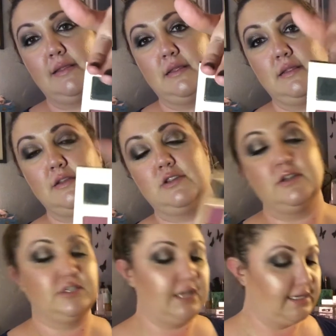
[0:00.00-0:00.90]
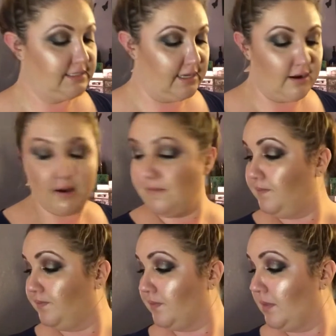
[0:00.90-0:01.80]
and then these are your shades here.
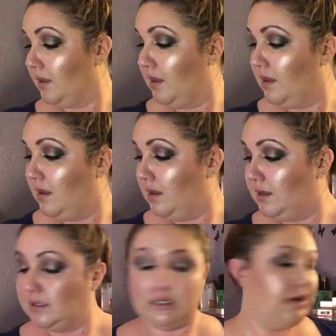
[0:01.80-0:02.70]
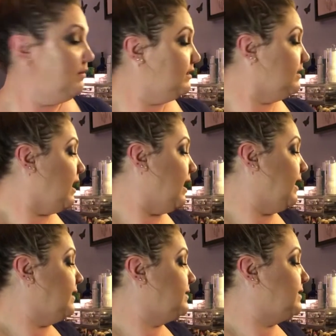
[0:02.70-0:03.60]
So that one's
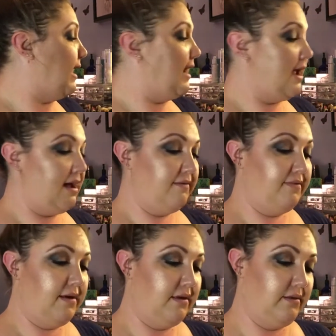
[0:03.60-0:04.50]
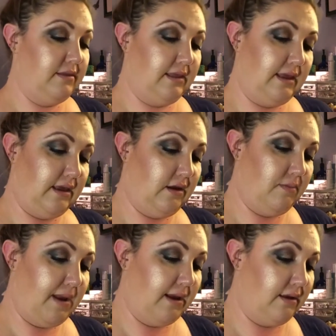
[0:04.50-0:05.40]
nice. I have the
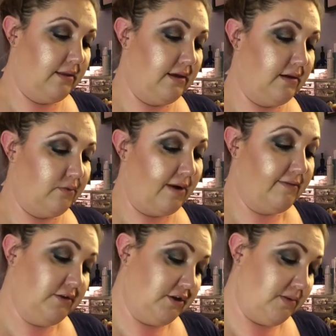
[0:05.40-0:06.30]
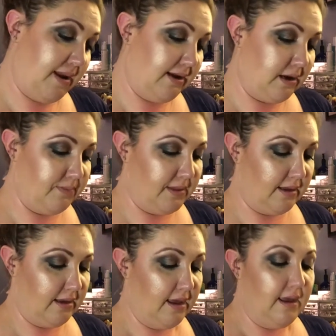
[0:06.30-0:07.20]
Revolution Makeup, the
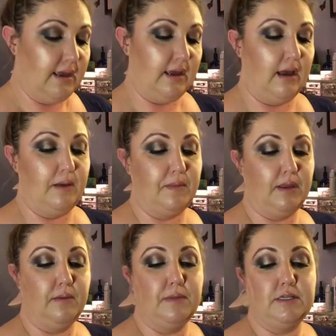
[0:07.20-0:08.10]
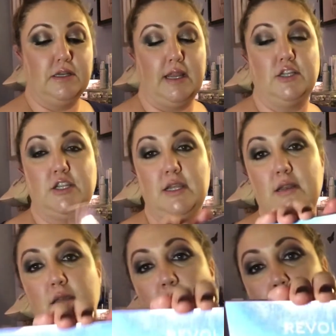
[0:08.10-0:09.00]

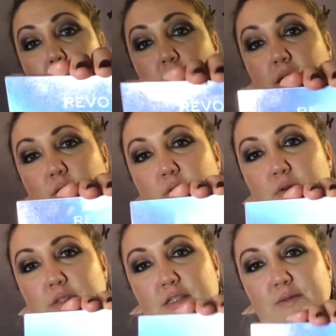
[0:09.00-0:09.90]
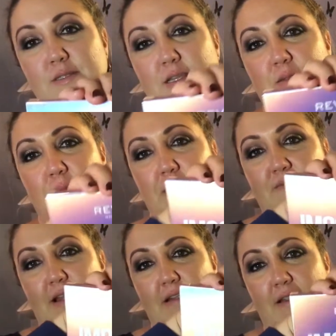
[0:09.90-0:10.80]
Imagination palette. Ooh, and this one's gonna be
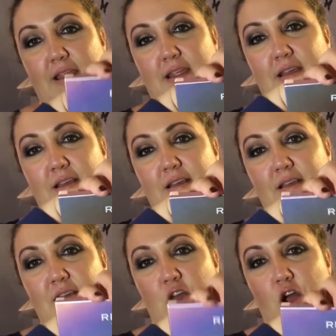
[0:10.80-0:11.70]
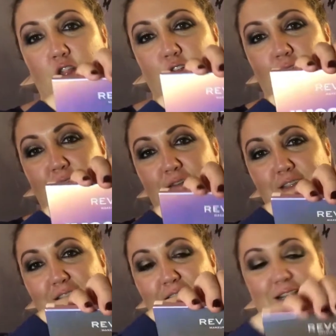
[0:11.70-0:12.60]
very holographic,
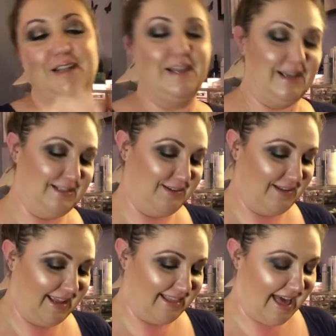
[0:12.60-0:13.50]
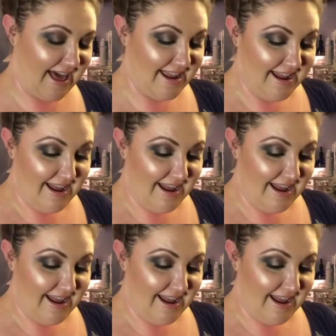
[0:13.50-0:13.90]
so I gotta look into it like that.